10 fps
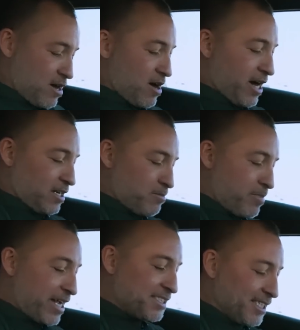All right,
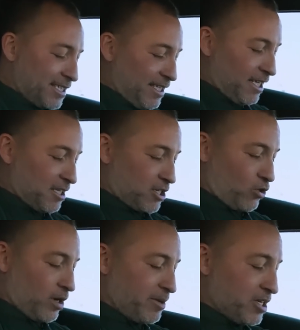basically the
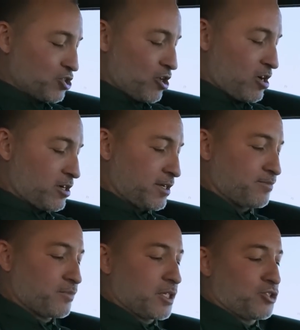Caribbean jerk
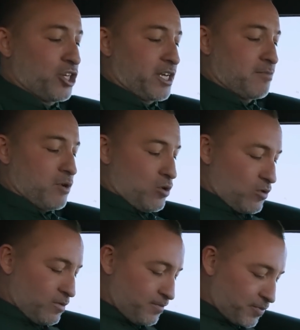chicken
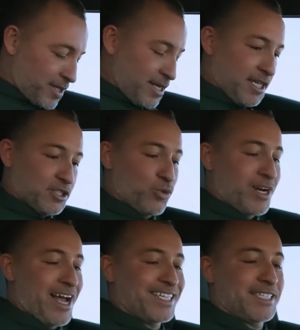bowl is what
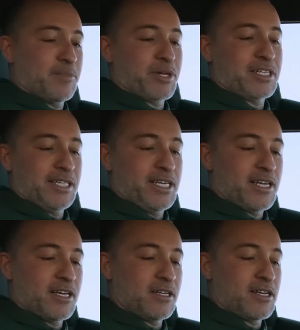I typically
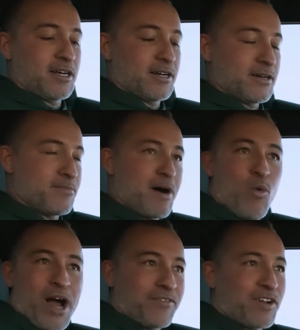get. Uh, my
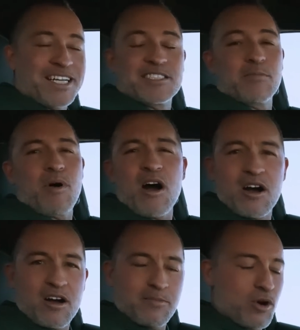wife likes the
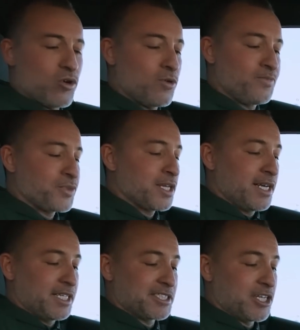Baja bowl.
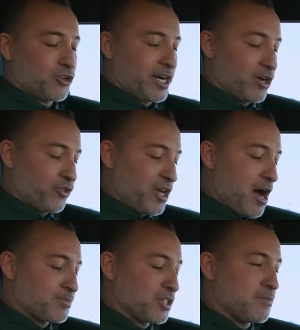It's another healthy
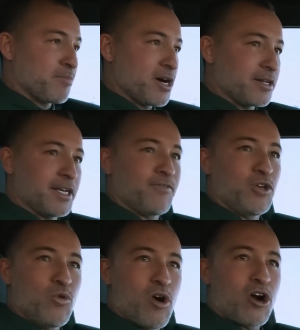option, but if
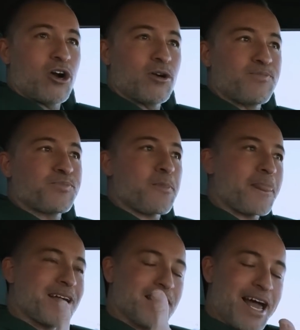you are
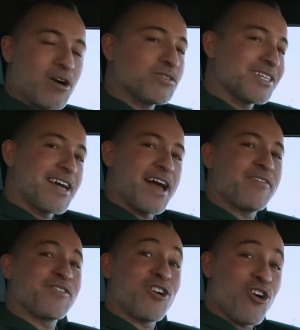allowed to
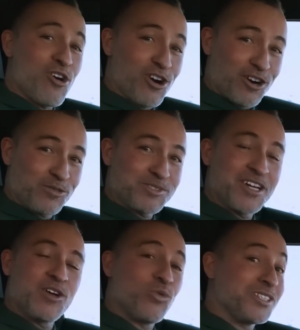have
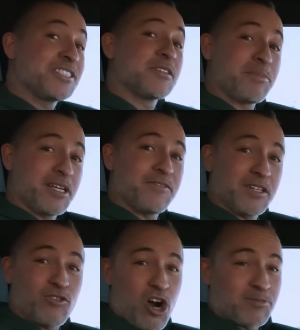carbs, which is the
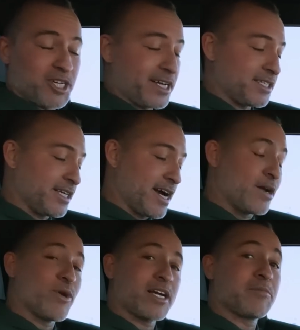benefit of carb cycling,
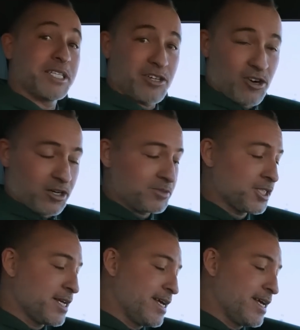I recommend carbs,